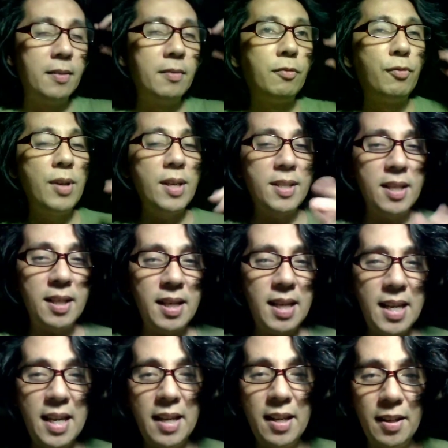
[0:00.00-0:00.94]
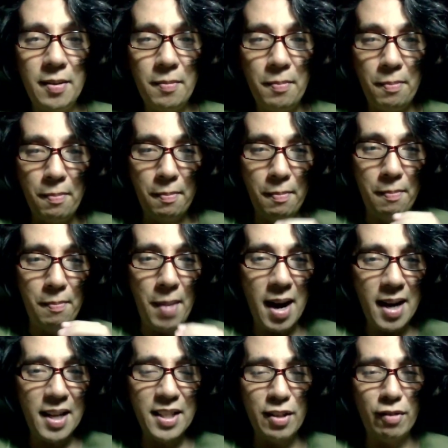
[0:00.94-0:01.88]
Recently,
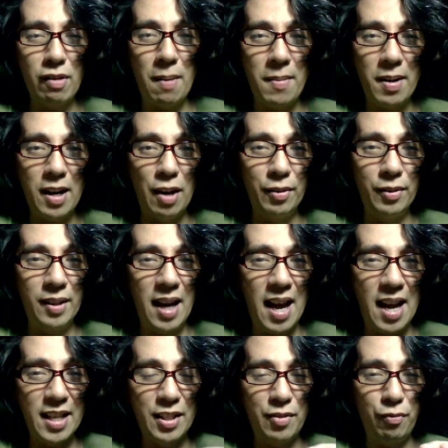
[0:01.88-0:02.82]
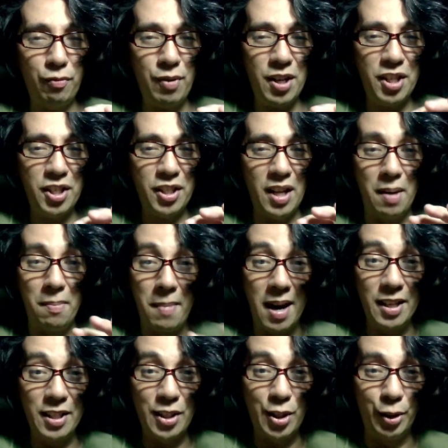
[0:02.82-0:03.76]
my Instagram account has reached a
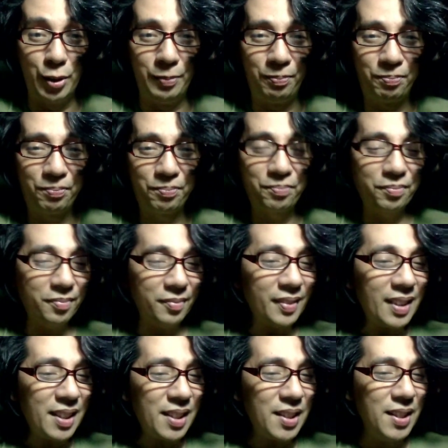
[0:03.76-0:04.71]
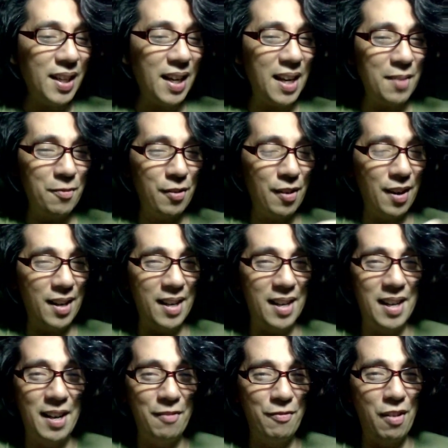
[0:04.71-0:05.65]
milestone. Okay, I'm very
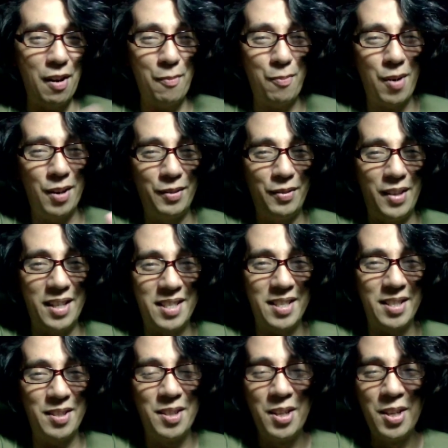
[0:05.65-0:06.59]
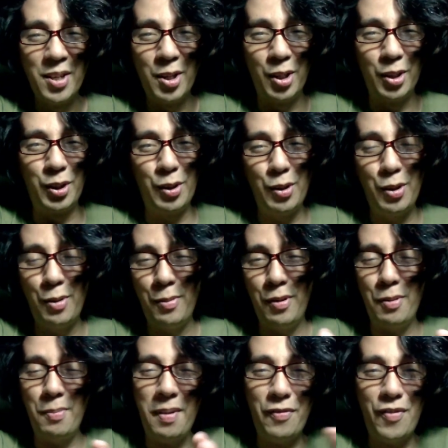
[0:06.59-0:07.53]
uh, I'm very proud of this. Although you,
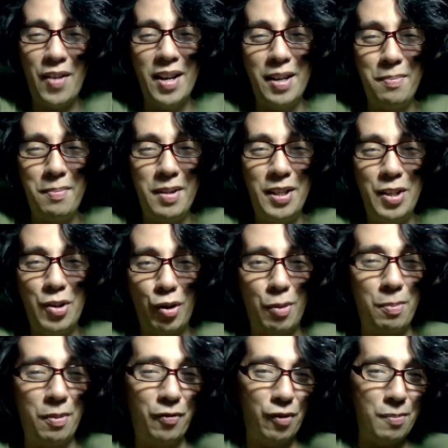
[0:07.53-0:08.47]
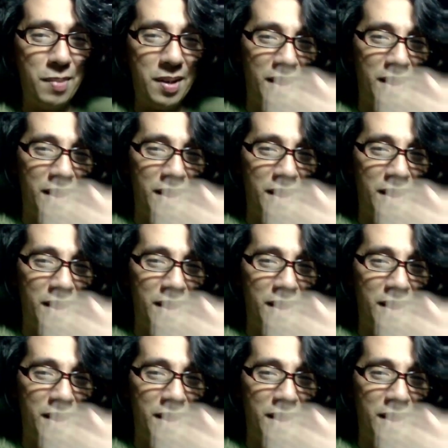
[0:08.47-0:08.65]
you may find it mediocre, but for me